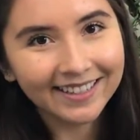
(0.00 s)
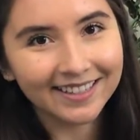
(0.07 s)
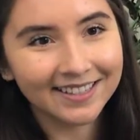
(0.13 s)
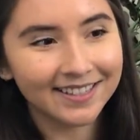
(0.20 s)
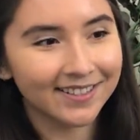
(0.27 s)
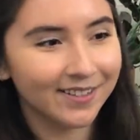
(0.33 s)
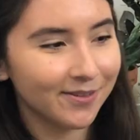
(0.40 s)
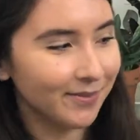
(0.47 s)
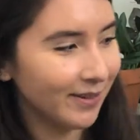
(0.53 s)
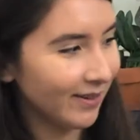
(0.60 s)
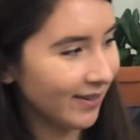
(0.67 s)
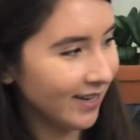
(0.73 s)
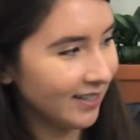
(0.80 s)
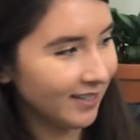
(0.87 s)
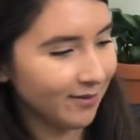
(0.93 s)
gets a little bit
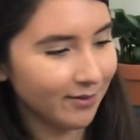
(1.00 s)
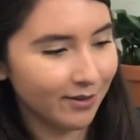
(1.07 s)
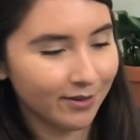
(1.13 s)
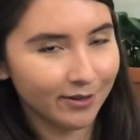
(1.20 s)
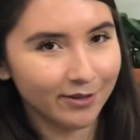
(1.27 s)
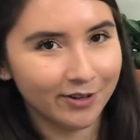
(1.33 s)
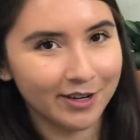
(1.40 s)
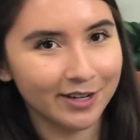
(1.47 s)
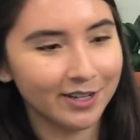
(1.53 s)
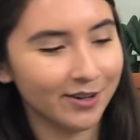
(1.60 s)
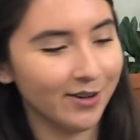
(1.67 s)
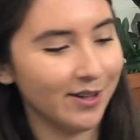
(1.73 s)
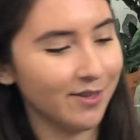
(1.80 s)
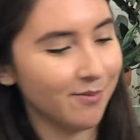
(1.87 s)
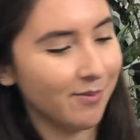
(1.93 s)
crazy with the drainage
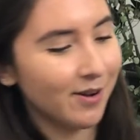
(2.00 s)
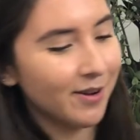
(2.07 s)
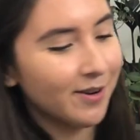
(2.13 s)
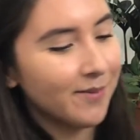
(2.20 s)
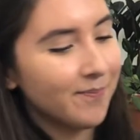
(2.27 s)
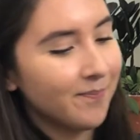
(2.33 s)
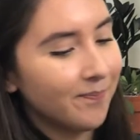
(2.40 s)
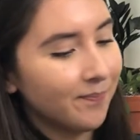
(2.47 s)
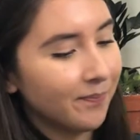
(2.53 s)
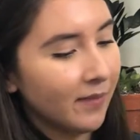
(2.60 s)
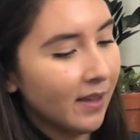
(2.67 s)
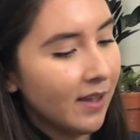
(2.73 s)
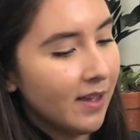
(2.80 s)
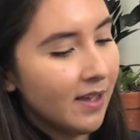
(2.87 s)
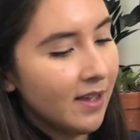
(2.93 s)
at the bottom.
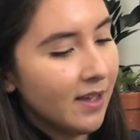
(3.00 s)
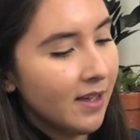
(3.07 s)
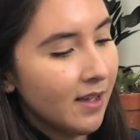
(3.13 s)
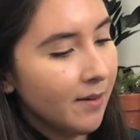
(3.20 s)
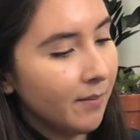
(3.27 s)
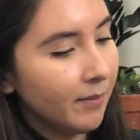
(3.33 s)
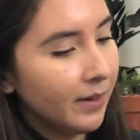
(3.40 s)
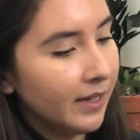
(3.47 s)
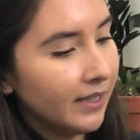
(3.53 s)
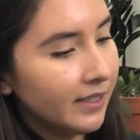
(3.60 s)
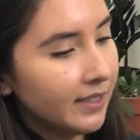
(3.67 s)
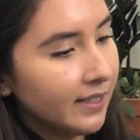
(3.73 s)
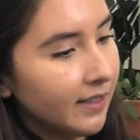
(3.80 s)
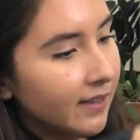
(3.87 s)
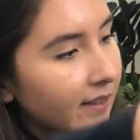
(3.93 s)

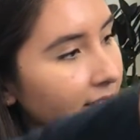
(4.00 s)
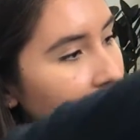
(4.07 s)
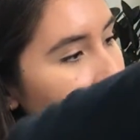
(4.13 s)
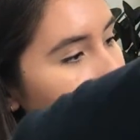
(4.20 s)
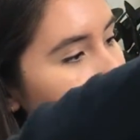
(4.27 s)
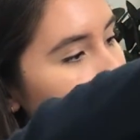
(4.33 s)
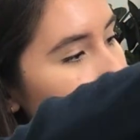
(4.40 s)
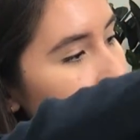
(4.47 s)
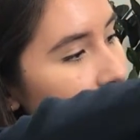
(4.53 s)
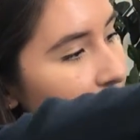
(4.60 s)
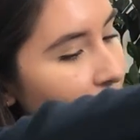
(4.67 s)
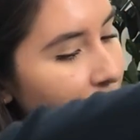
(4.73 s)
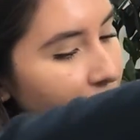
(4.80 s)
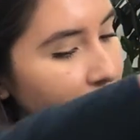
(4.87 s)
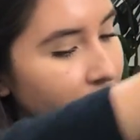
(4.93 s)
But like
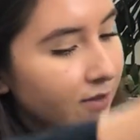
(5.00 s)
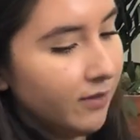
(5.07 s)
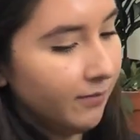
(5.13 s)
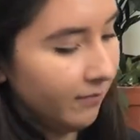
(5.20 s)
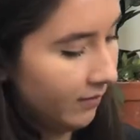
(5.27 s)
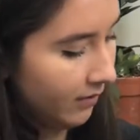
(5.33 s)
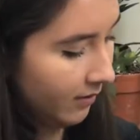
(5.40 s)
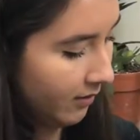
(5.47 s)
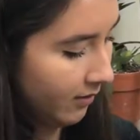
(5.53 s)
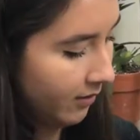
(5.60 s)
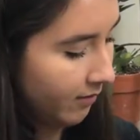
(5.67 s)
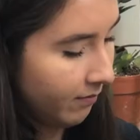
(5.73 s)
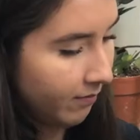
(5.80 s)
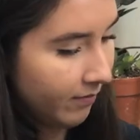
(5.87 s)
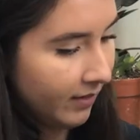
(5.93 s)
usual,
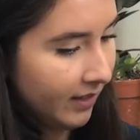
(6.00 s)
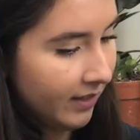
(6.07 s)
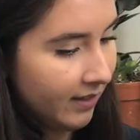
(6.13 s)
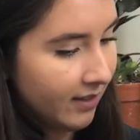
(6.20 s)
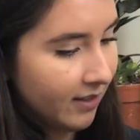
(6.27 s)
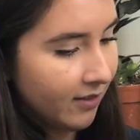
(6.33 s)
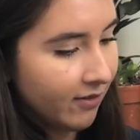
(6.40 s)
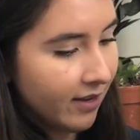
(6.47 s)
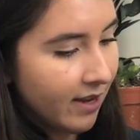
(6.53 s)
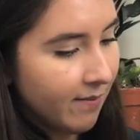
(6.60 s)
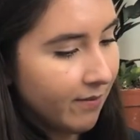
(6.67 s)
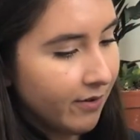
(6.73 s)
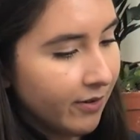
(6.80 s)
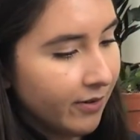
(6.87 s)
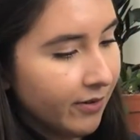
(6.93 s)
oh, still came
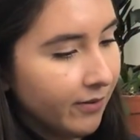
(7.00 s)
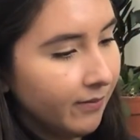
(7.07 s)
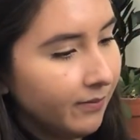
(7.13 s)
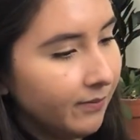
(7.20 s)
through